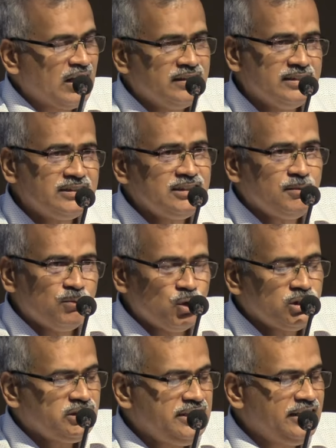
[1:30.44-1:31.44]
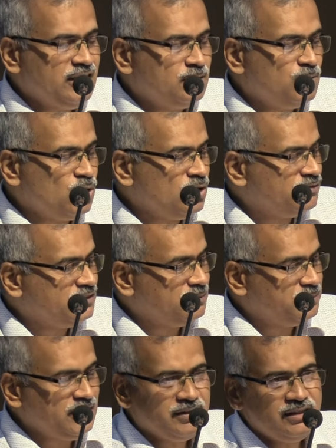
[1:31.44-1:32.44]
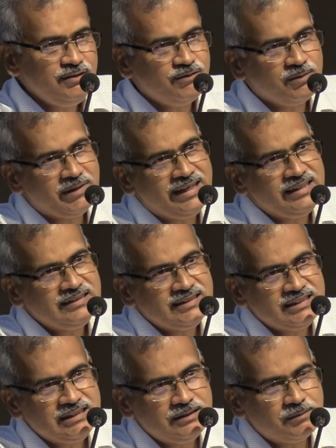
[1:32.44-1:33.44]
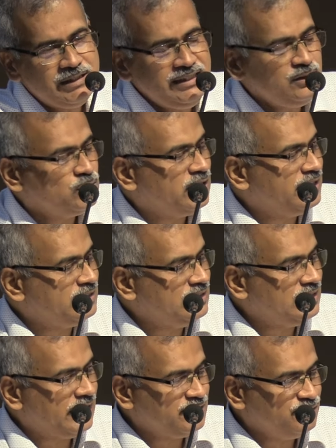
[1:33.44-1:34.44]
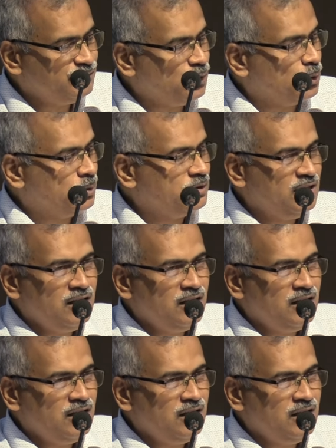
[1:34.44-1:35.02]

This is the most detailed book of the period from 1963 to 1994.